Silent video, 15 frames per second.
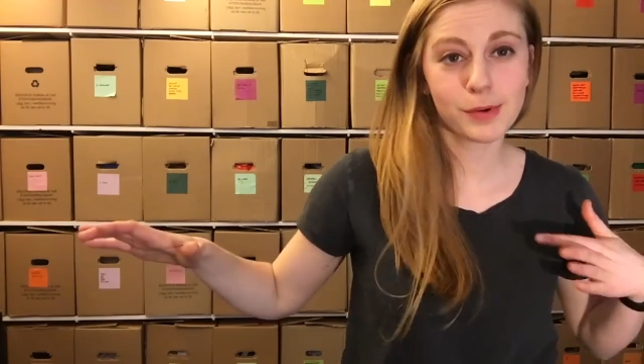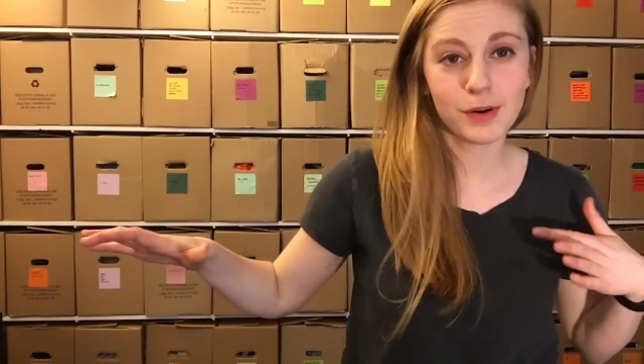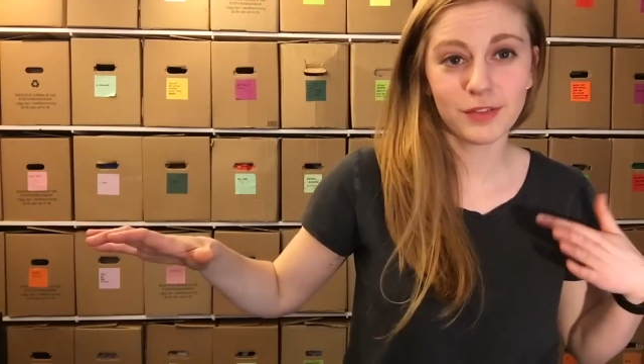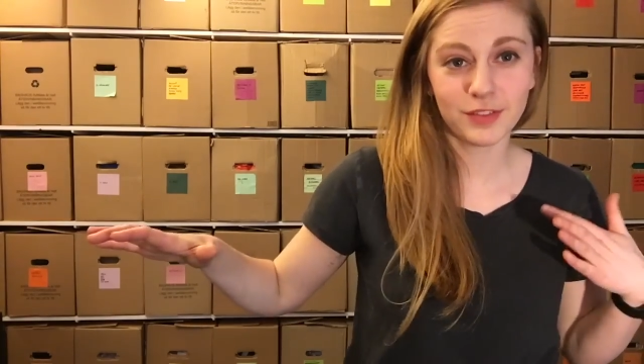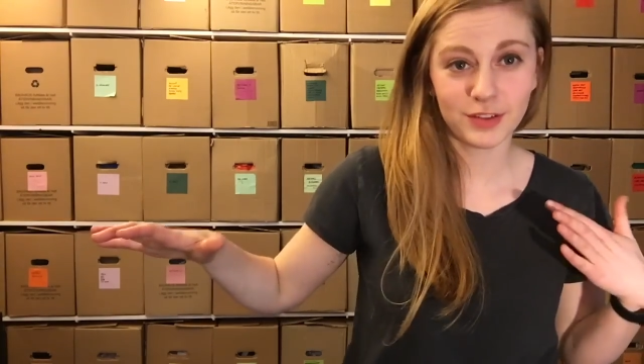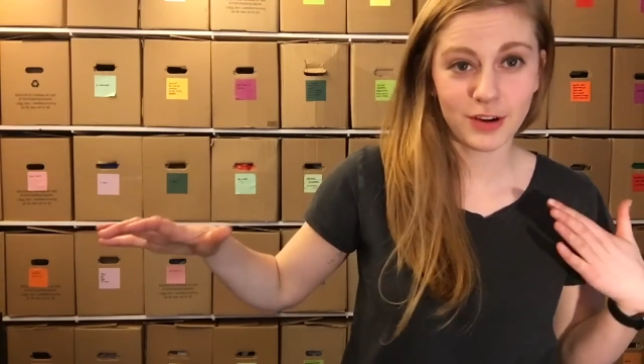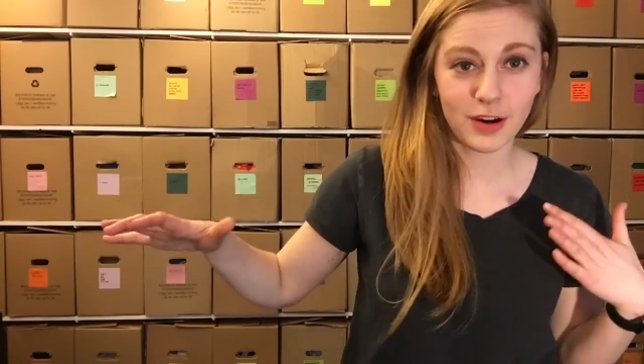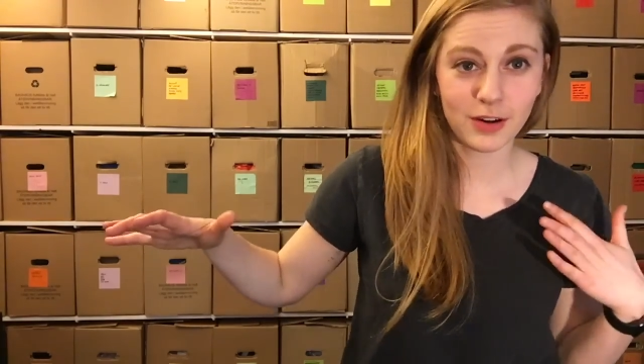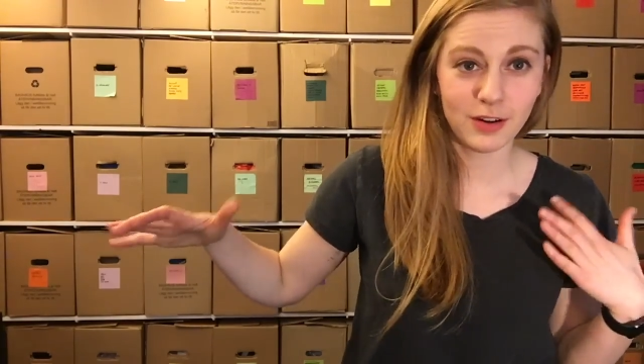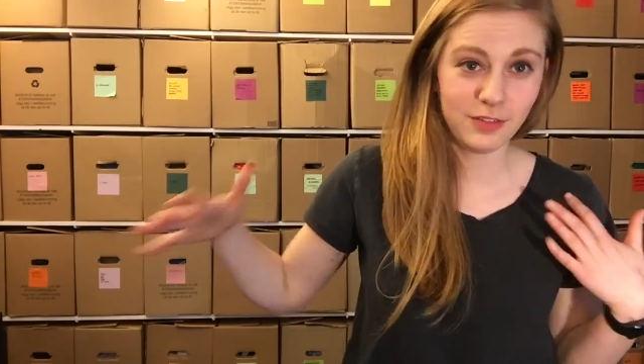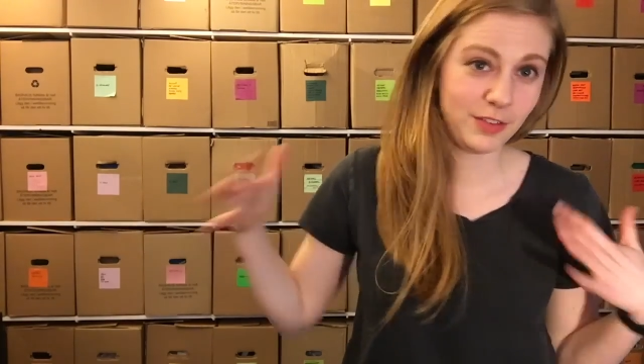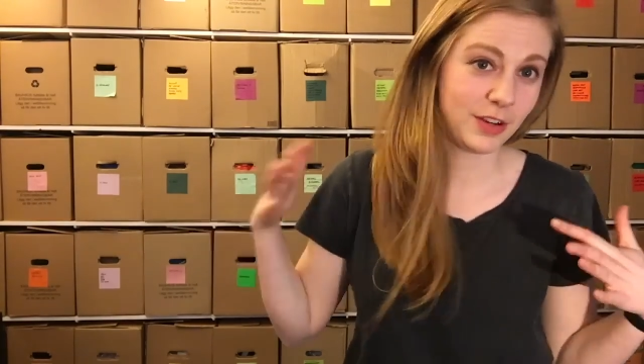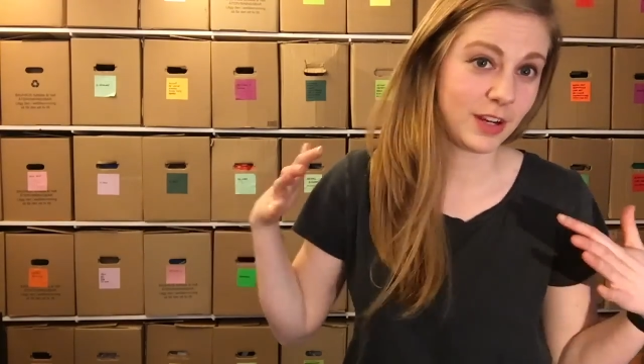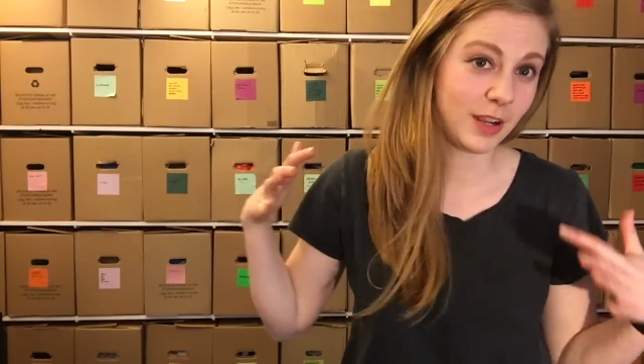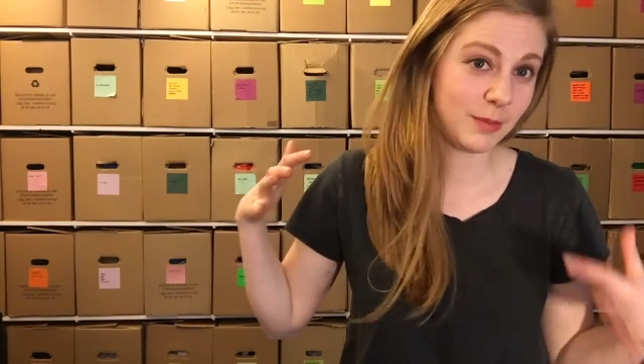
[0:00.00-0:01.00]
pro
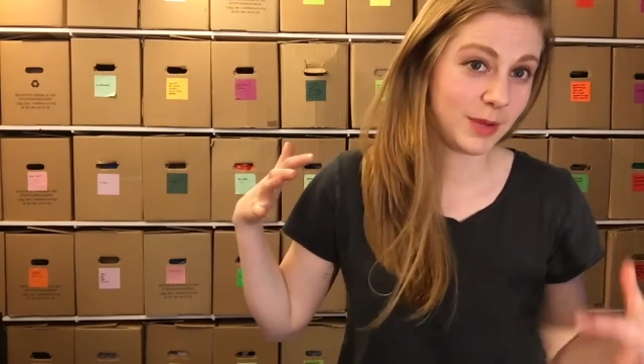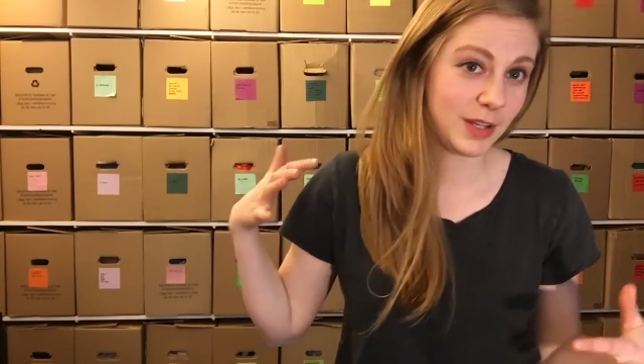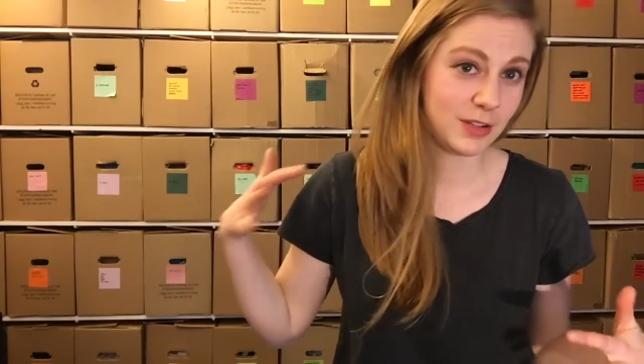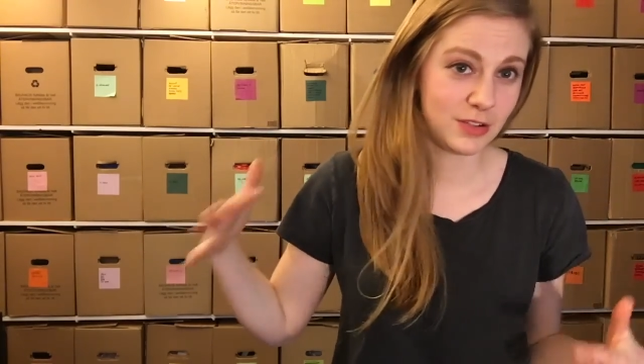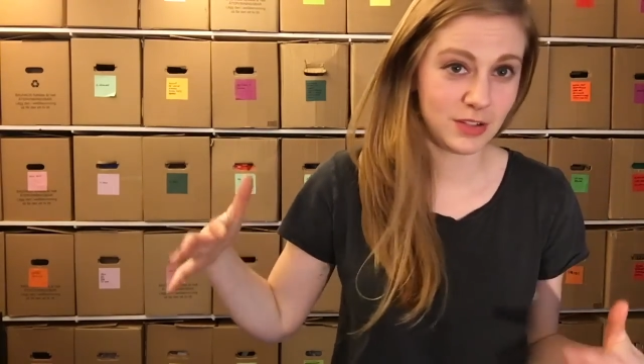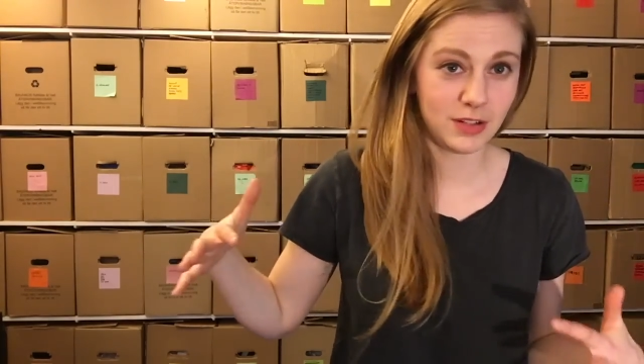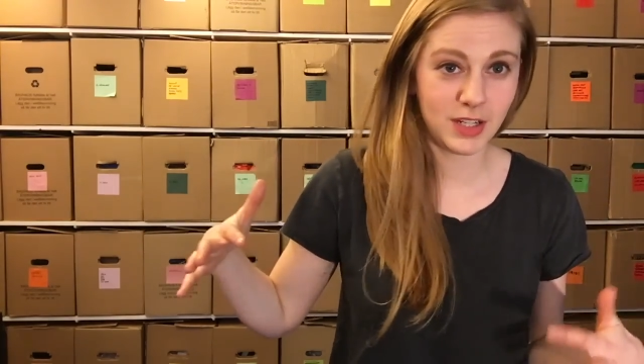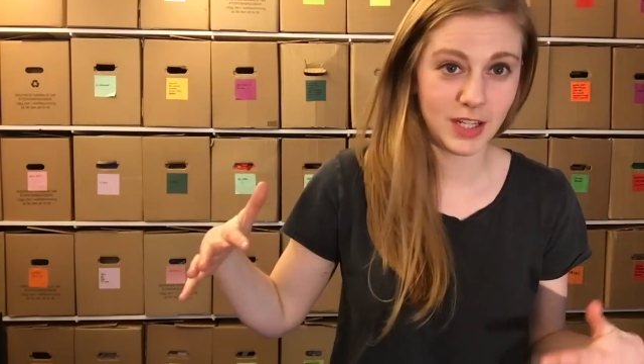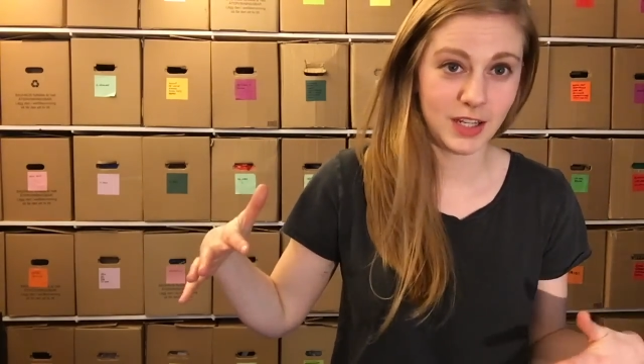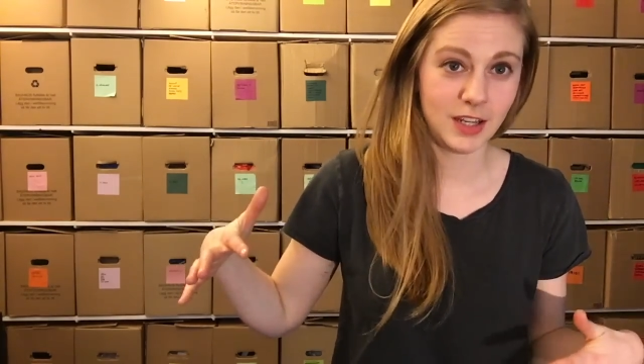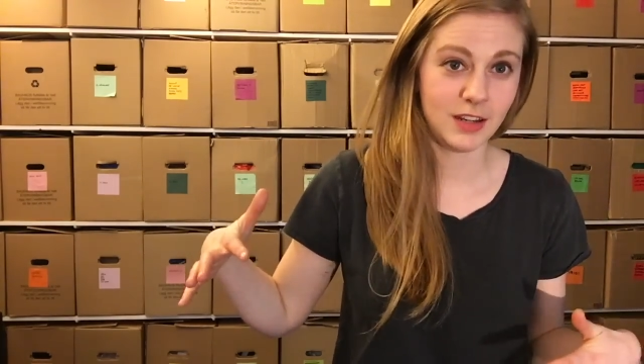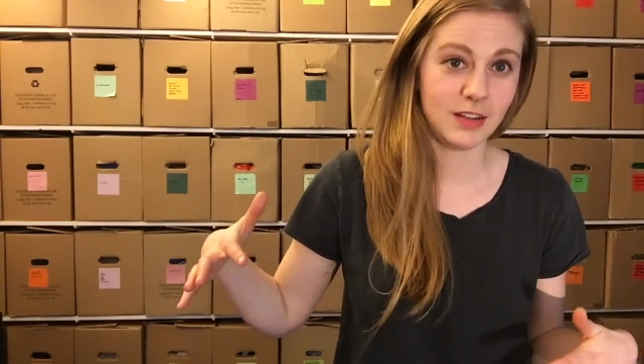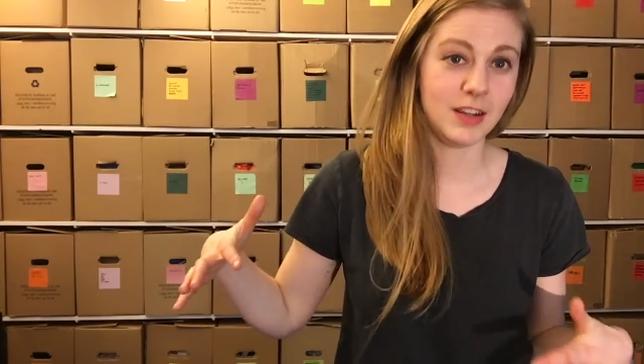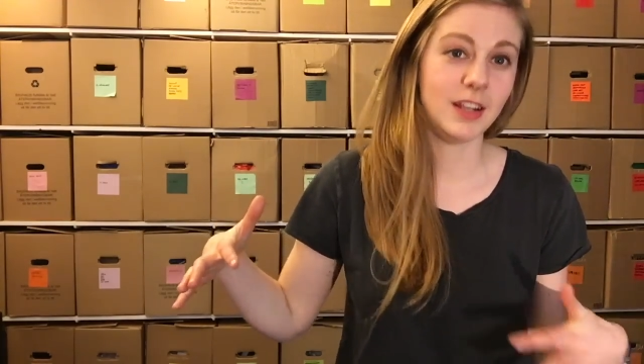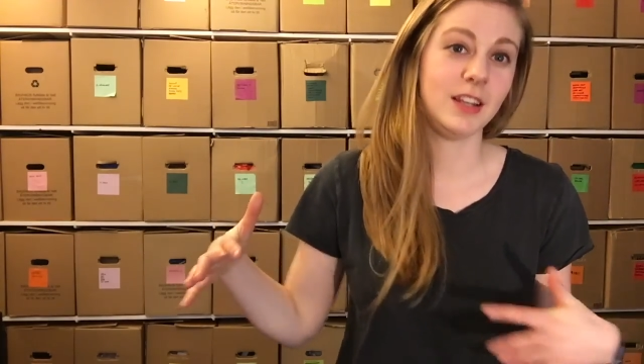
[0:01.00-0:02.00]
photographer coming and shooting
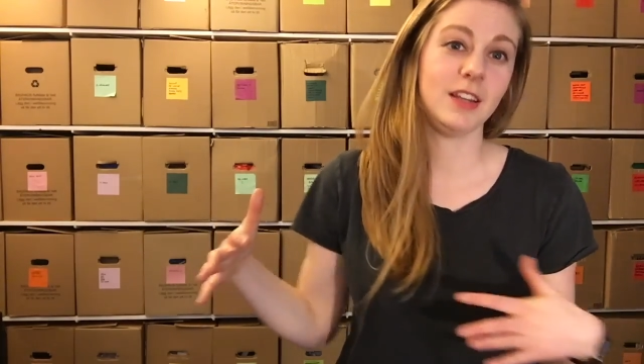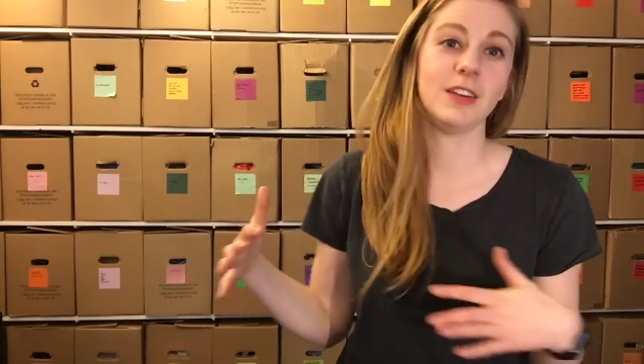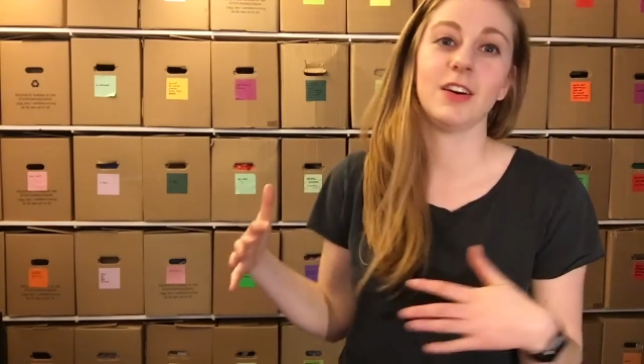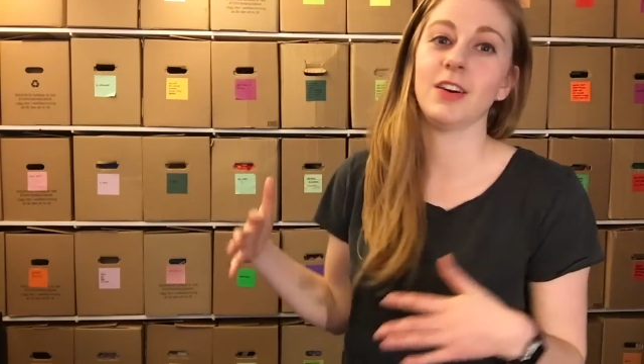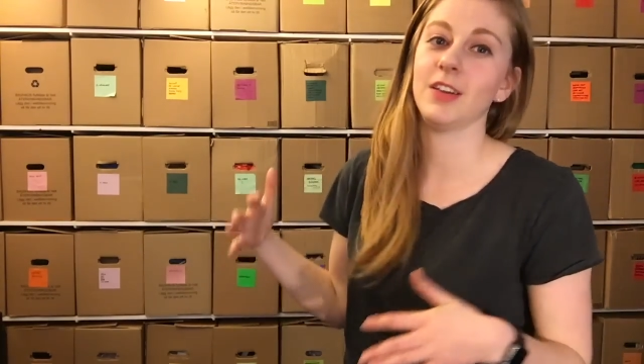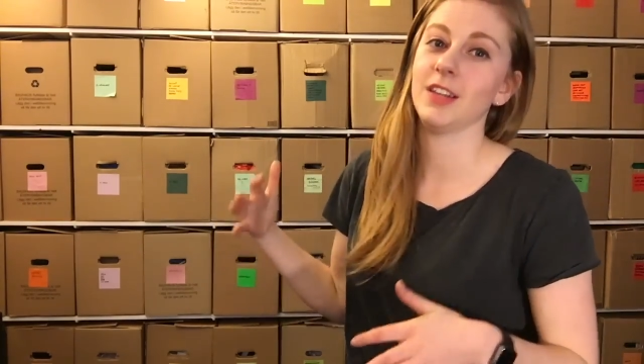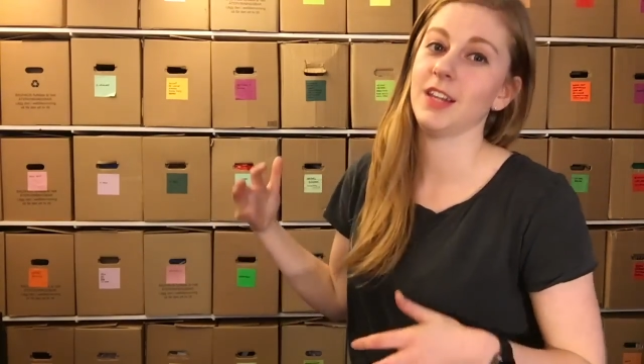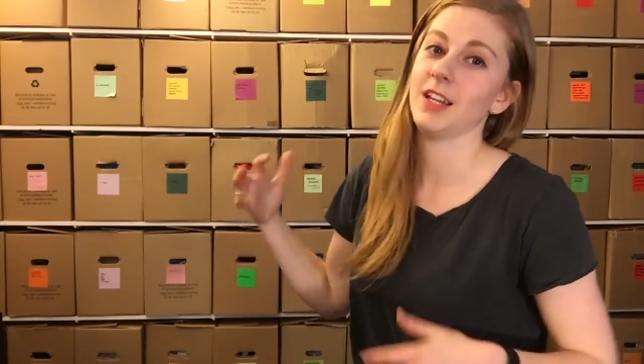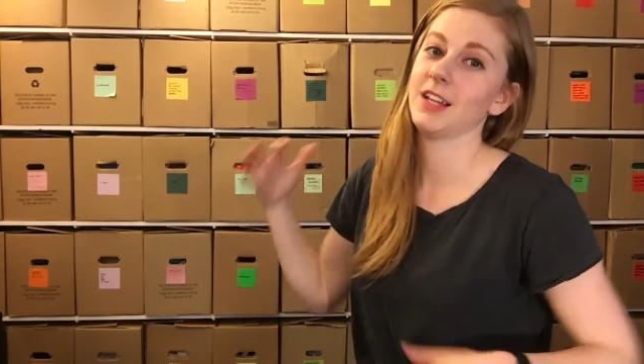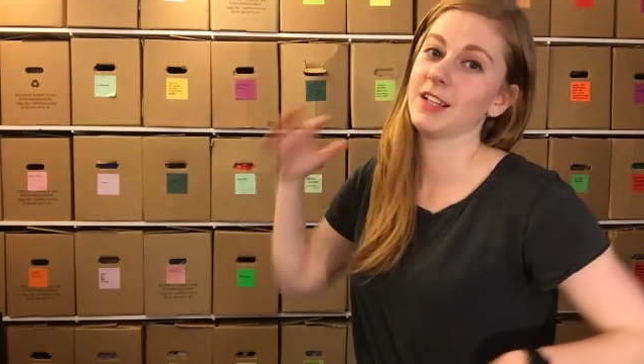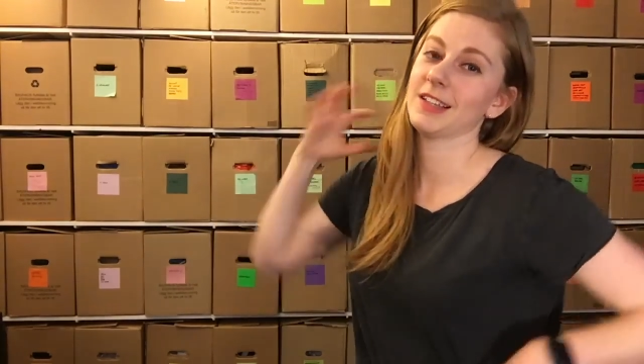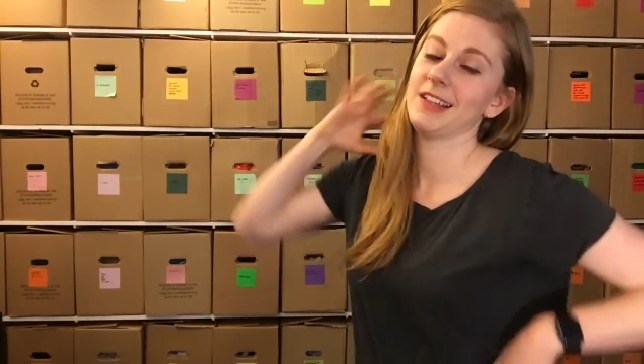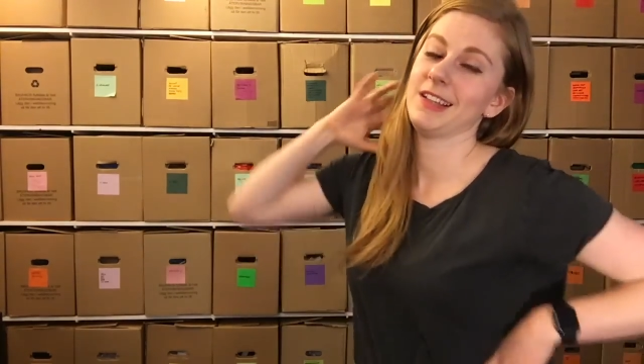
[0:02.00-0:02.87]
you and you're all like,